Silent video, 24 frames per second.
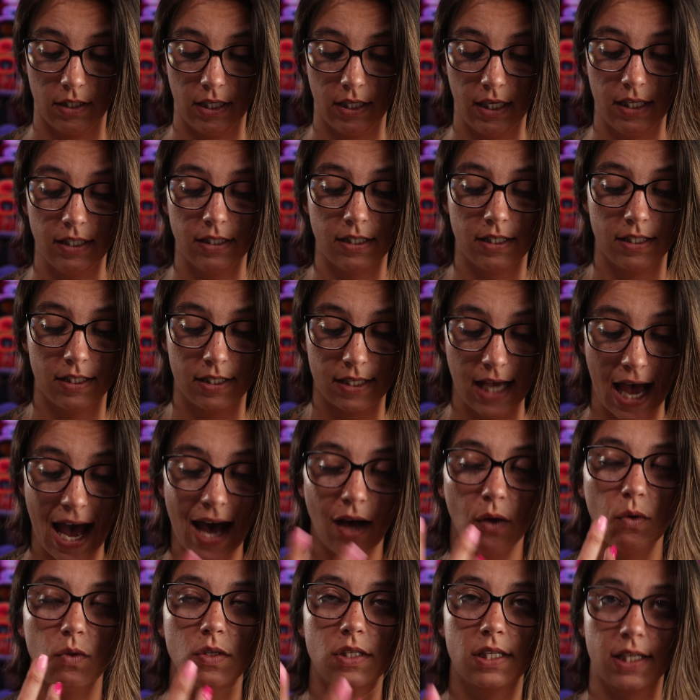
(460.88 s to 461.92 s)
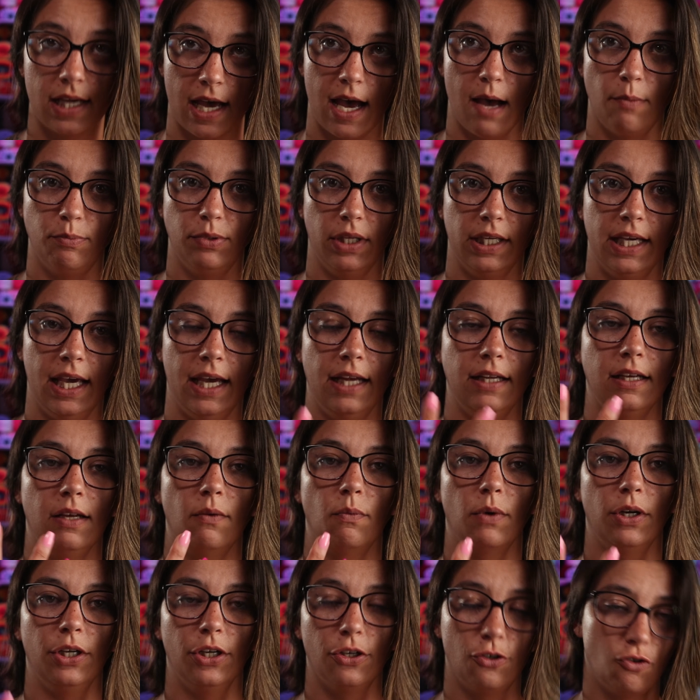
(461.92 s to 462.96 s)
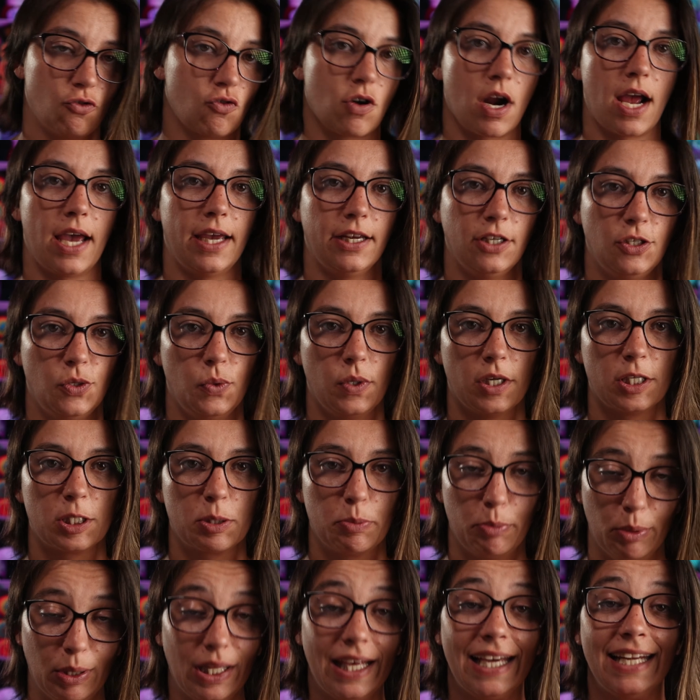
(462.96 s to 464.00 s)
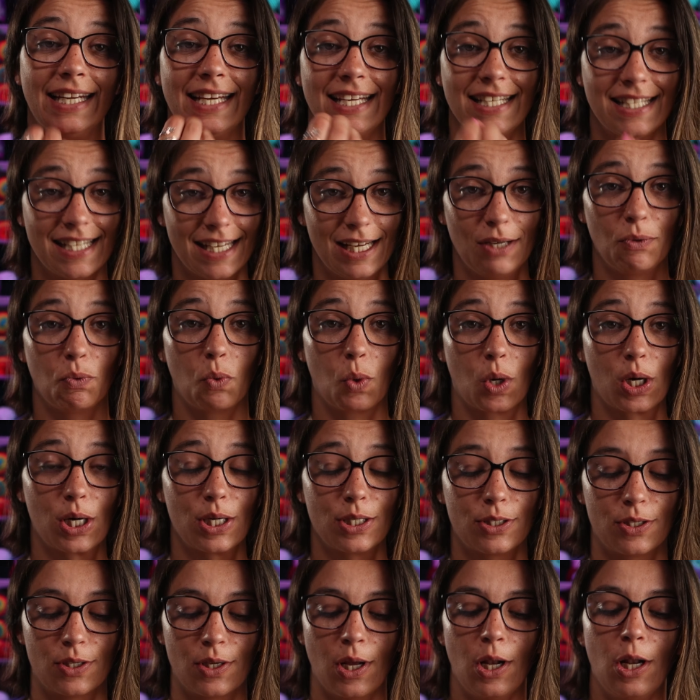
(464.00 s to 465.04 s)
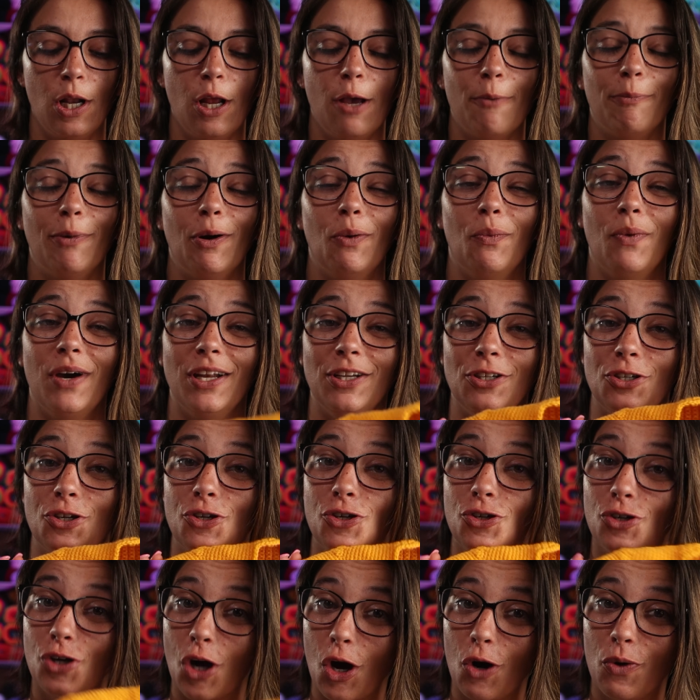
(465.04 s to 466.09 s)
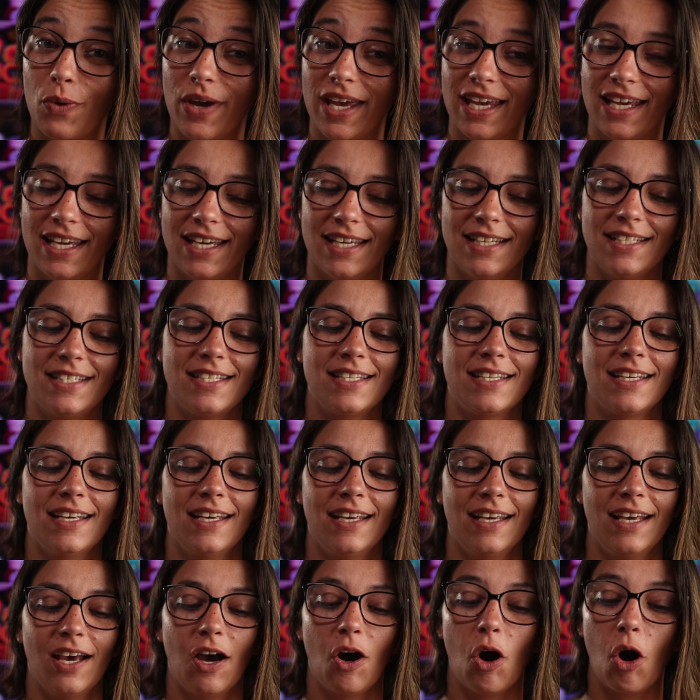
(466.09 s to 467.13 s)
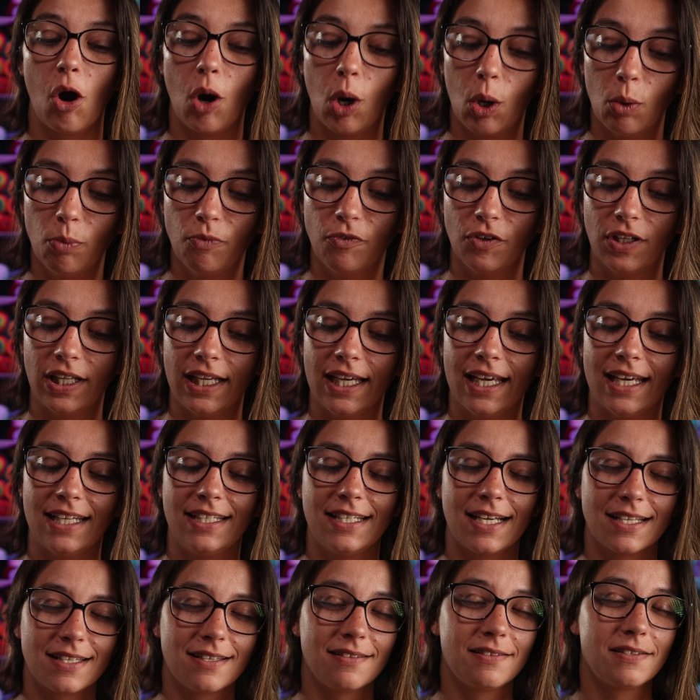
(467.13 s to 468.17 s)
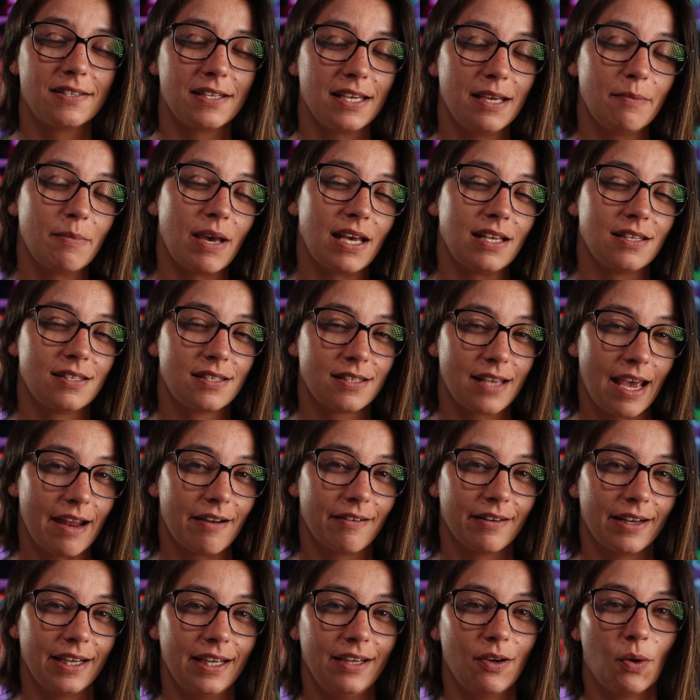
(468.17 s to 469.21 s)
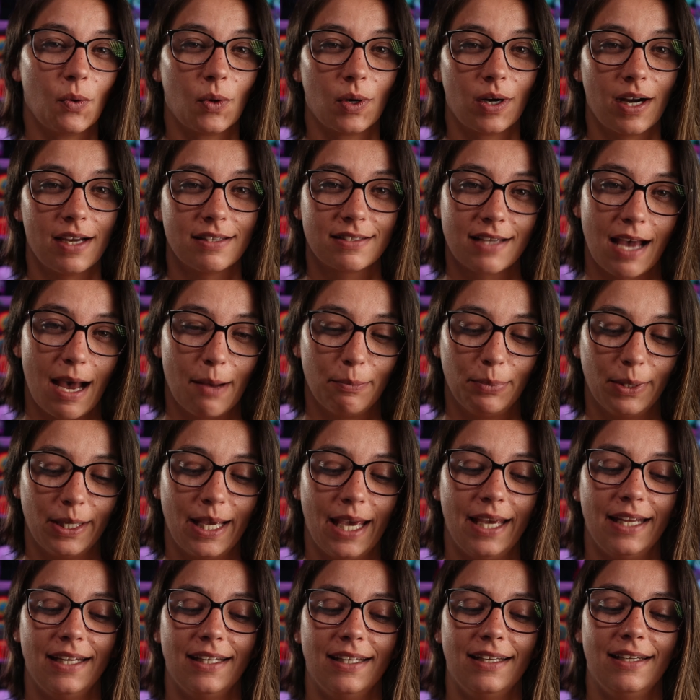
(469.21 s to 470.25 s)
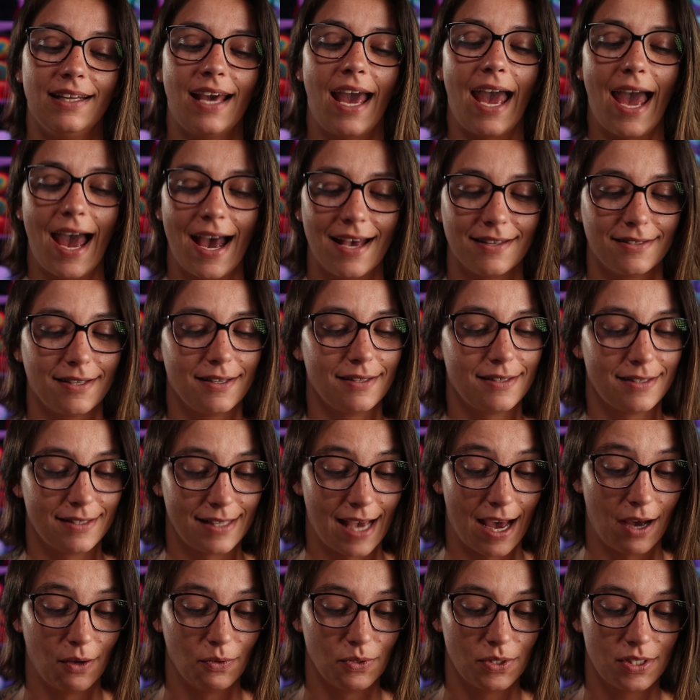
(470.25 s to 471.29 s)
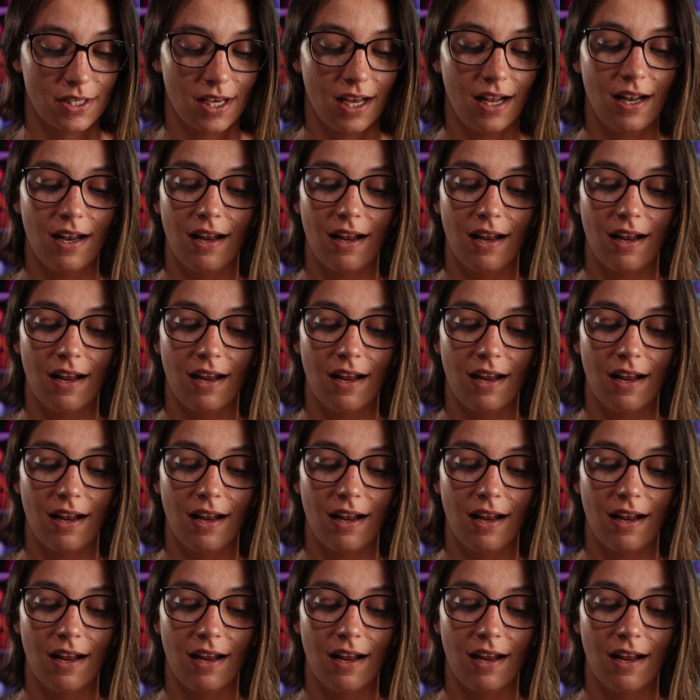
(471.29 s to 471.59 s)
It sounds complicated when you're trying to explain it in words, but when showing it, hopefully it doesn't seem as scary or as complicated as it sounds.